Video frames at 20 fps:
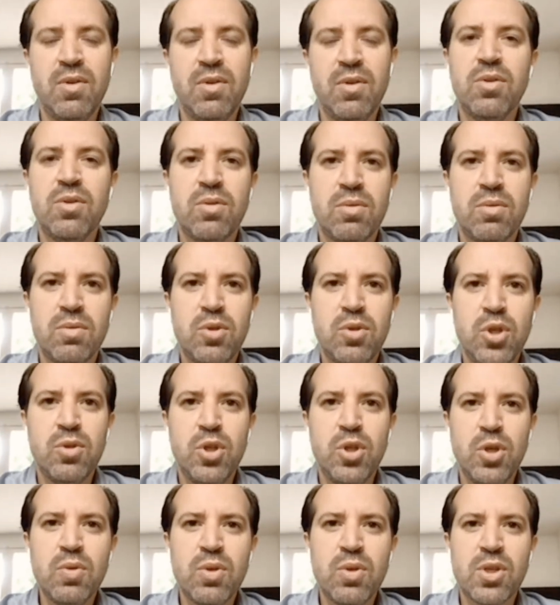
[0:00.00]
even
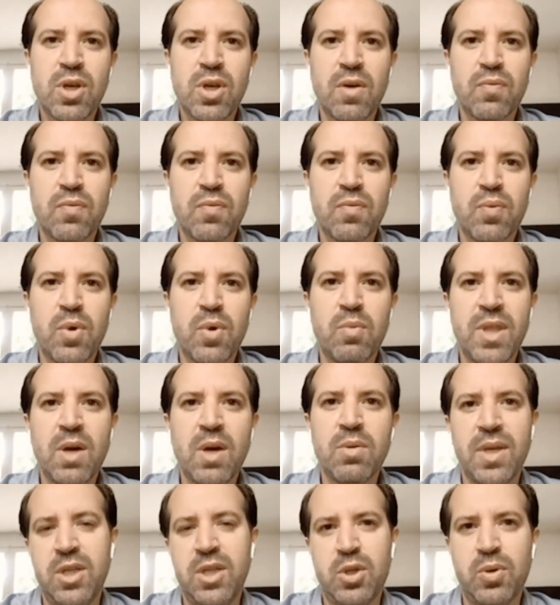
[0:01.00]
use the software
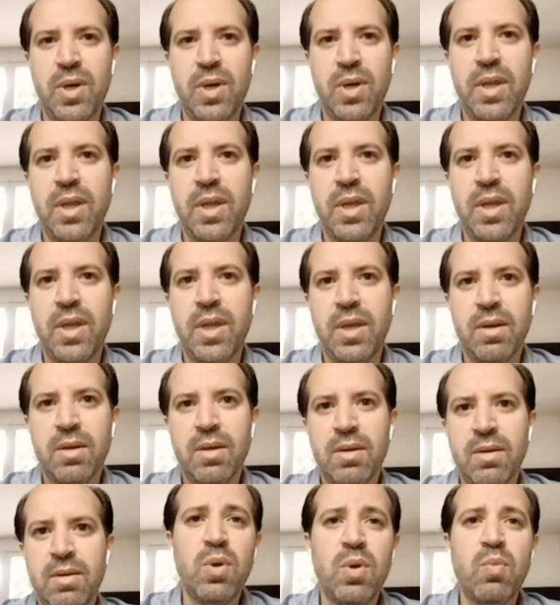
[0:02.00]
without any training.
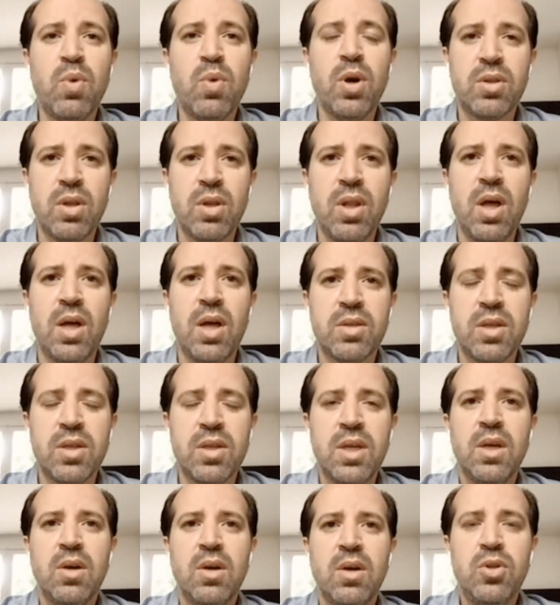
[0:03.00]
We worked a
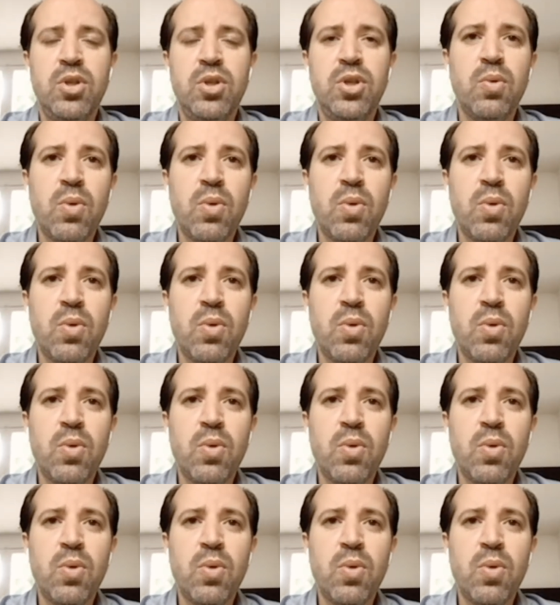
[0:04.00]
lot on